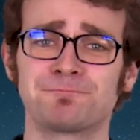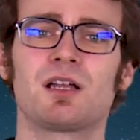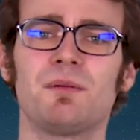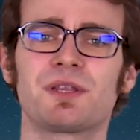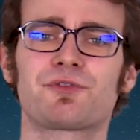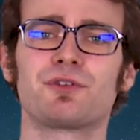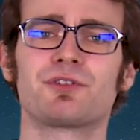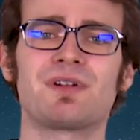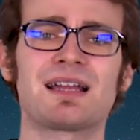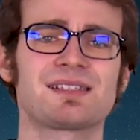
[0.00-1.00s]
Coming through
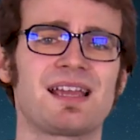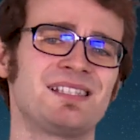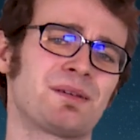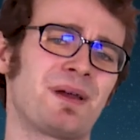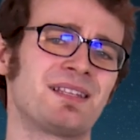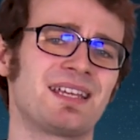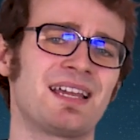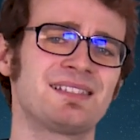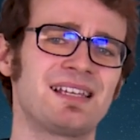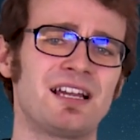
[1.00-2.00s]
the ranks at
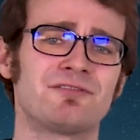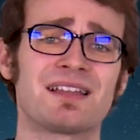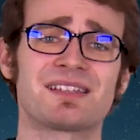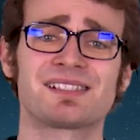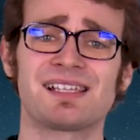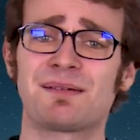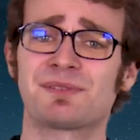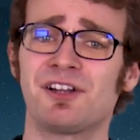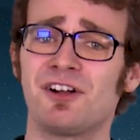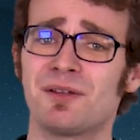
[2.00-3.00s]
Independiente around the same
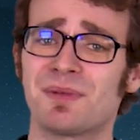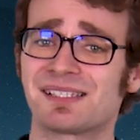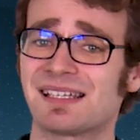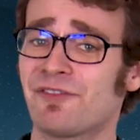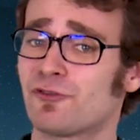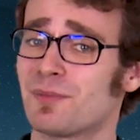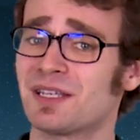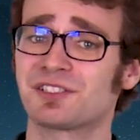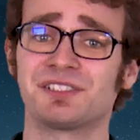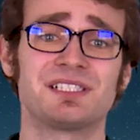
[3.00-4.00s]
time as the
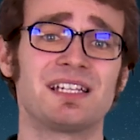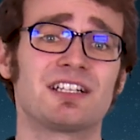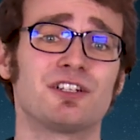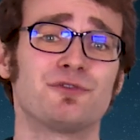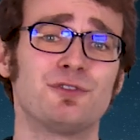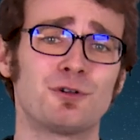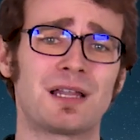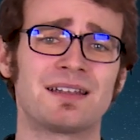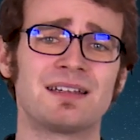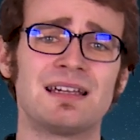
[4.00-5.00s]
aforementioned Diego
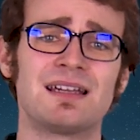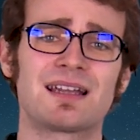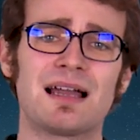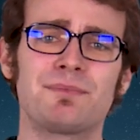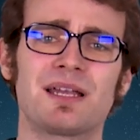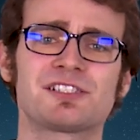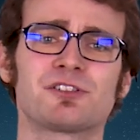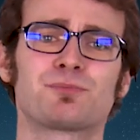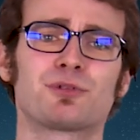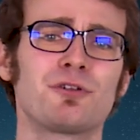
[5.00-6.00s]
Forlan,
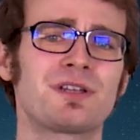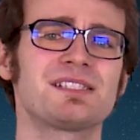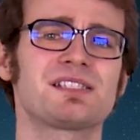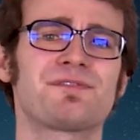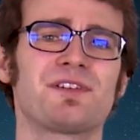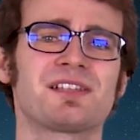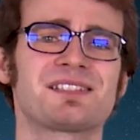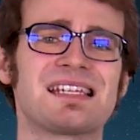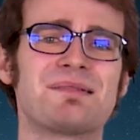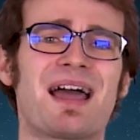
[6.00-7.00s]
Cambiasso broke into the
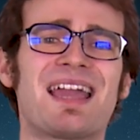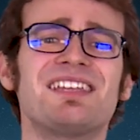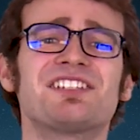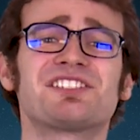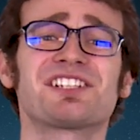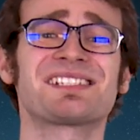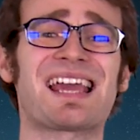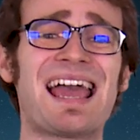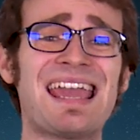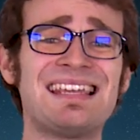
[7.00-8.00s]
first team aged just
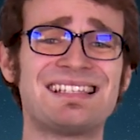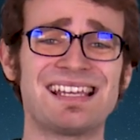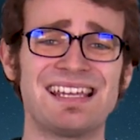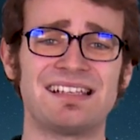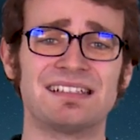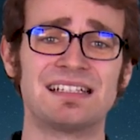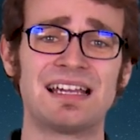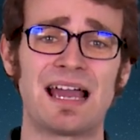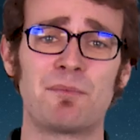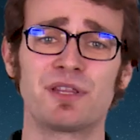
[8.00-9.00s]
18,
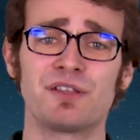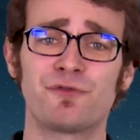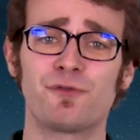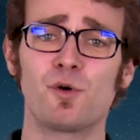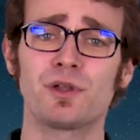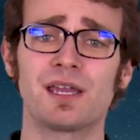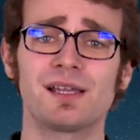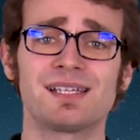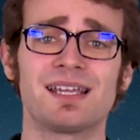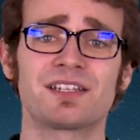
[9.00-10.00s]
and within 4 years he